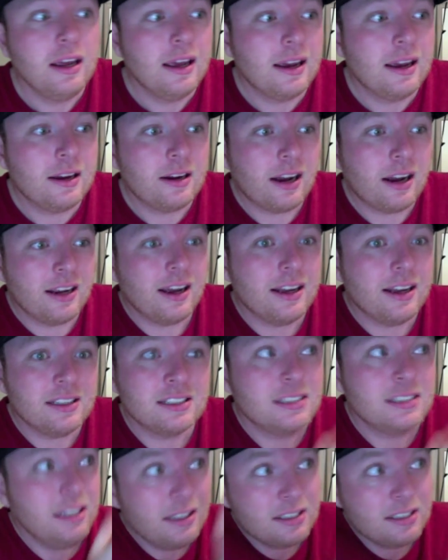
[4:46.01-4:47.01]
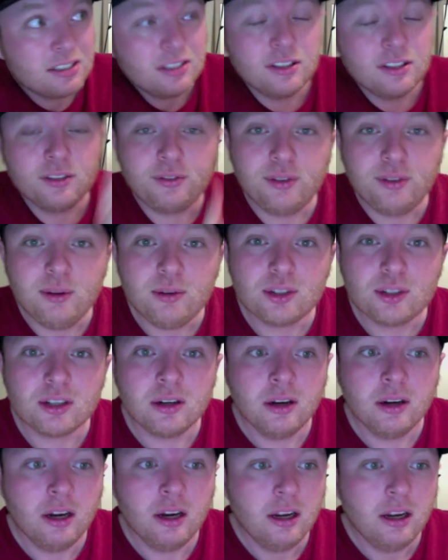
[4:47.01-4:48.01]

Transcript: and I see this in the future